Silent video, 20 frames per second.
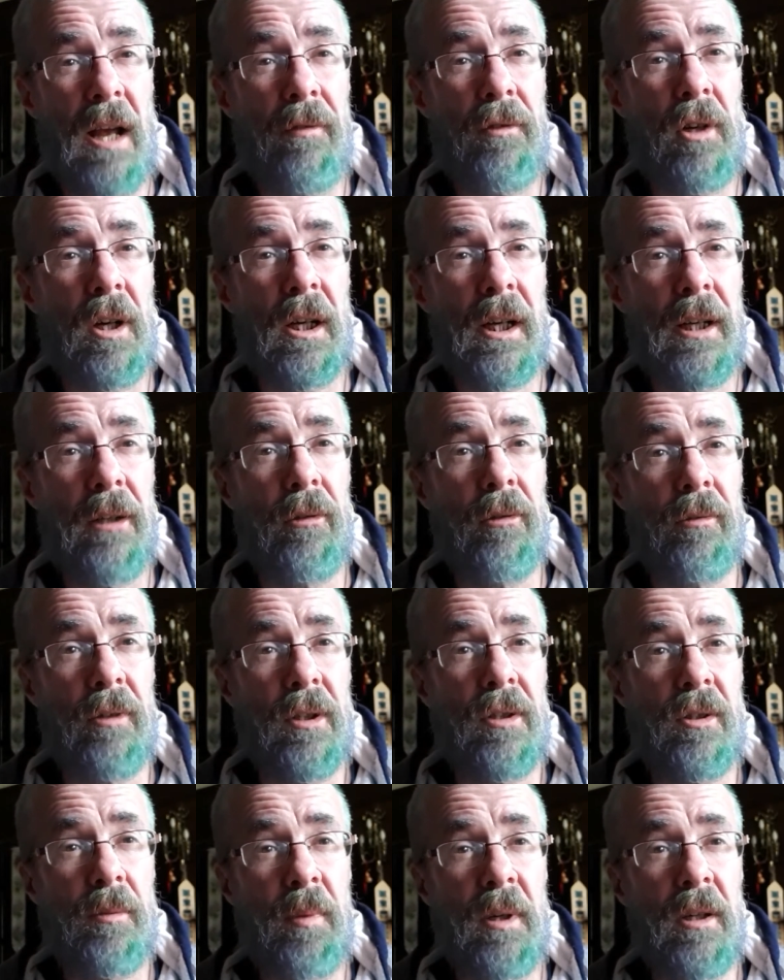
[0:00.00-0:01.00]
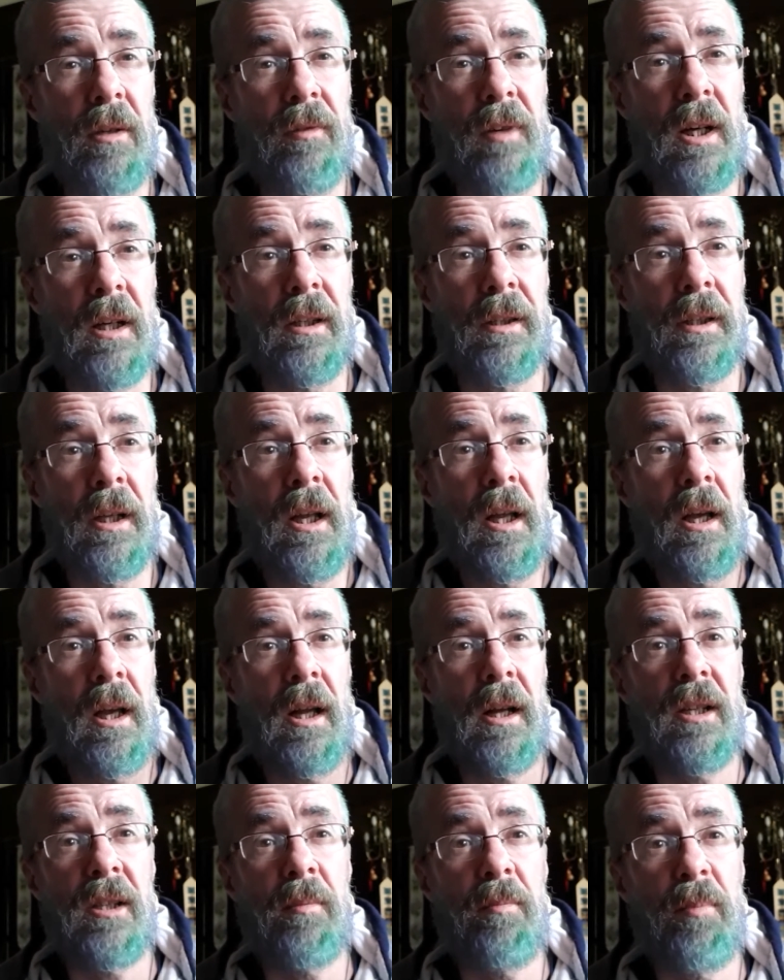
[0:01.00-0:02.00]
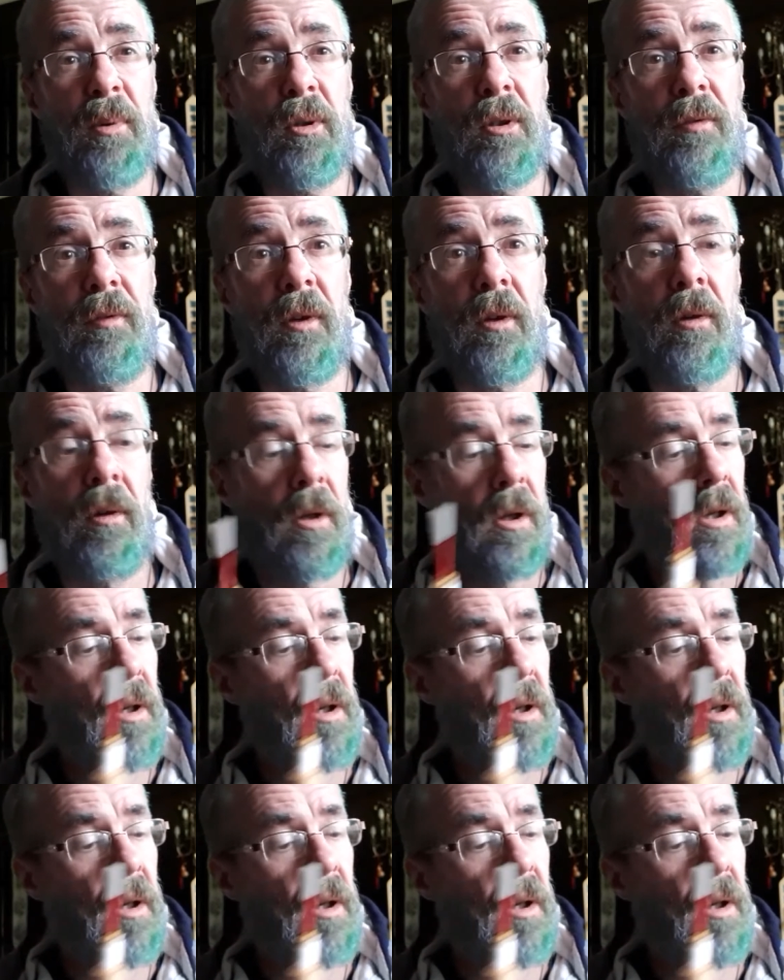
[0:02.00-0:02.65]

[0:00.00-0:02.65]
I've got a kilt, the Spirit of Ireland, and it's beautiful.